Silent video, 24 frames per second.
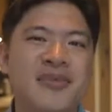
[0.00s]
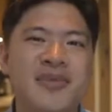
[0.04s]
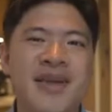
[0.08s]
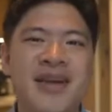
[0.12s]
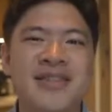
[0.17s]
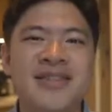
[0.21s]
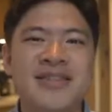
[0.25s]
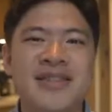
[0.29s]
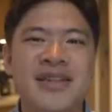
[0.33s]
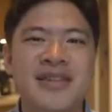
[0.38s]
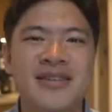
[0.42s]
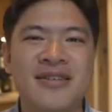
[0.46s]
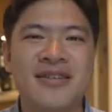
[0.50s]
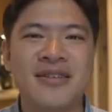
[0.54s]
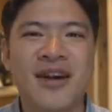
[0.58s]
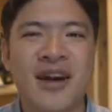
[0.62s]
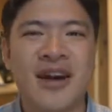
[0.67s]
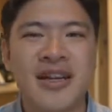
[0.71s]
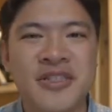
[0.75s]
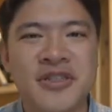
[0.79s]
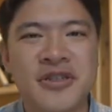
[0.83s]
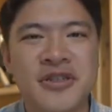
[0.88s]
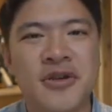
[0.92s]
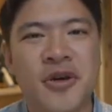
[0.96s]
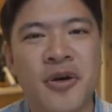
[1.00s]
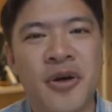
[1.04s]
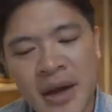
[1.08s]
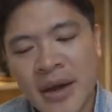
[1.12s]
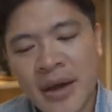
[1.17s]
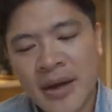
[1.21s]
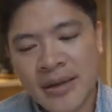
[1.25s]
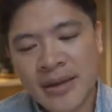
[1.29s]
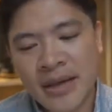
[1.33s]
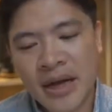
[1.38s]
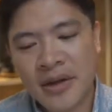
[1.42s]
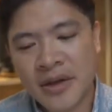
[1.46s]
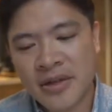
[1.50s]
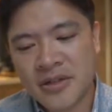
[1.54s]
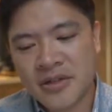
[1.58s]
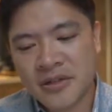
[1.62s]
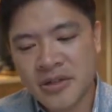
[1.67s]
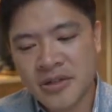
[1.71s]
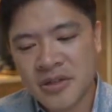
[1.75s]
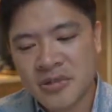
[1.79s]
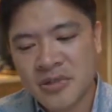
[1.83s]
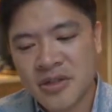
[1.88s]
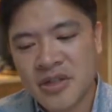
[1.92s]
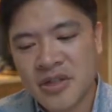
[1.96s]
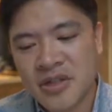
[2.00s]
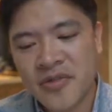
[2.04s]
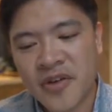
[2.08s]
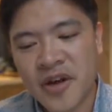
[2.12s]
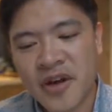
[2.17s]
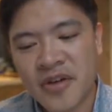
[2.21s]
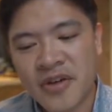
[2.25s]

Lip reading: up. That's illogical. Now, in terms of